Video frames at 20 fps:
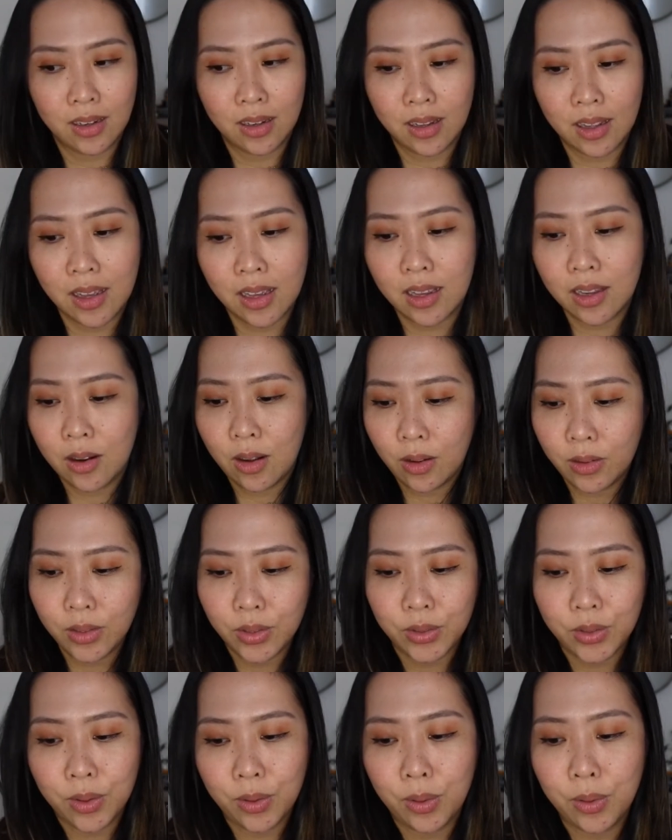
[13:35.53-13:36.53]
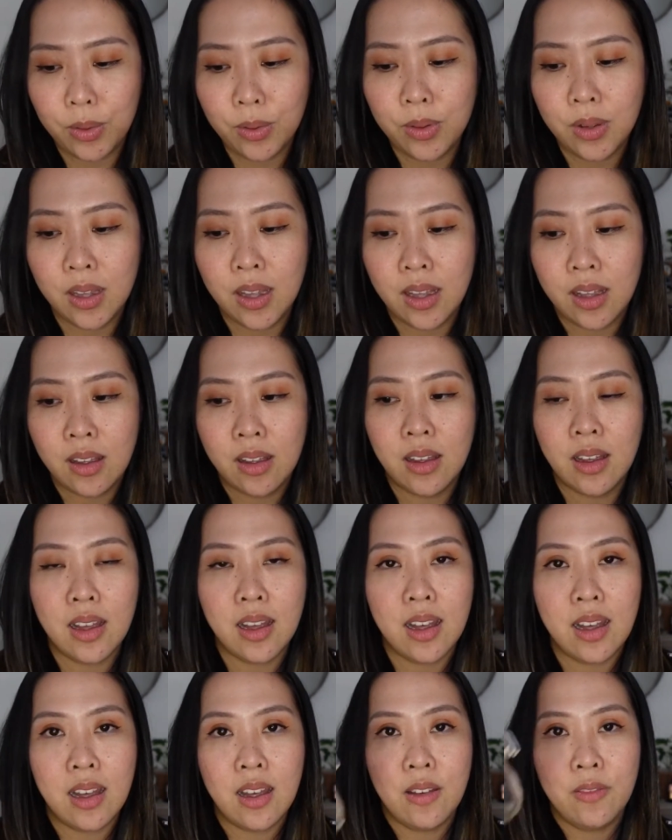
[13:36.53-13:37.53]
And also,
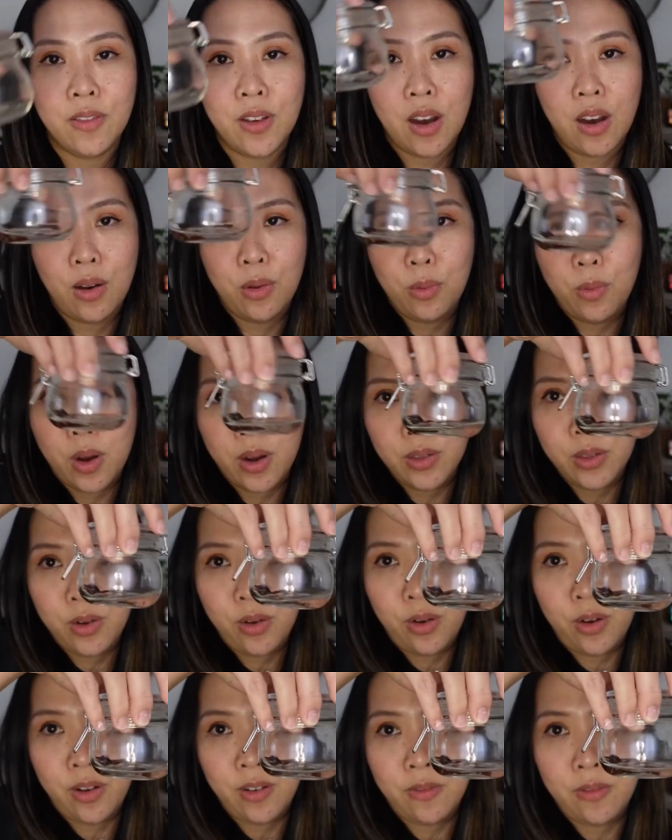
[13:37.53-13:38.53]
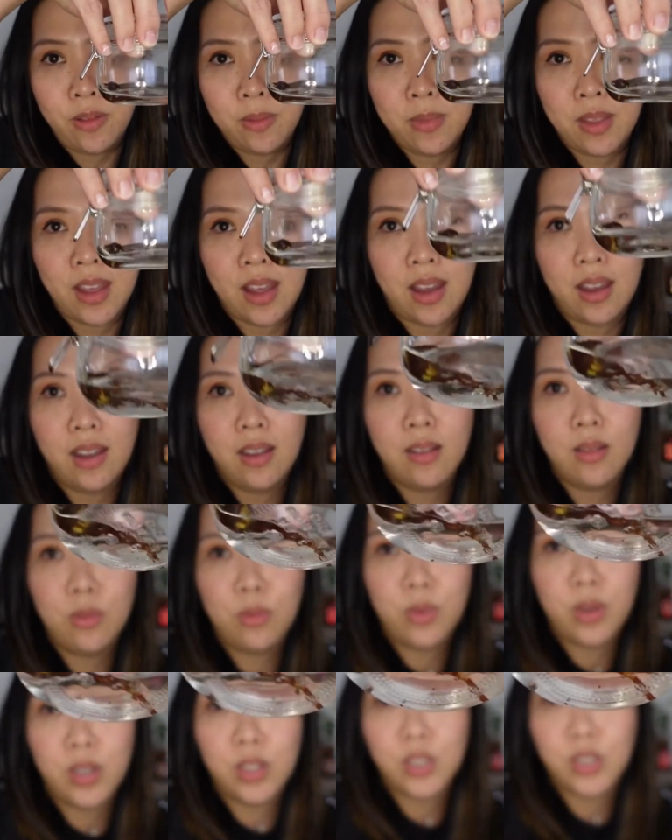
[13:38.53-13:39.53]
I've got one corn from that,
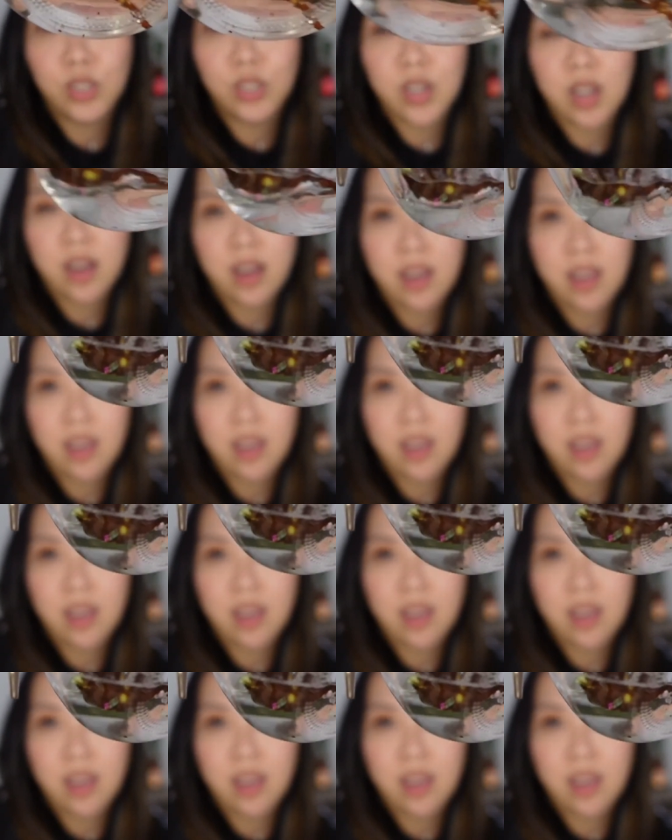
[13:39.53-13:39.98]
which I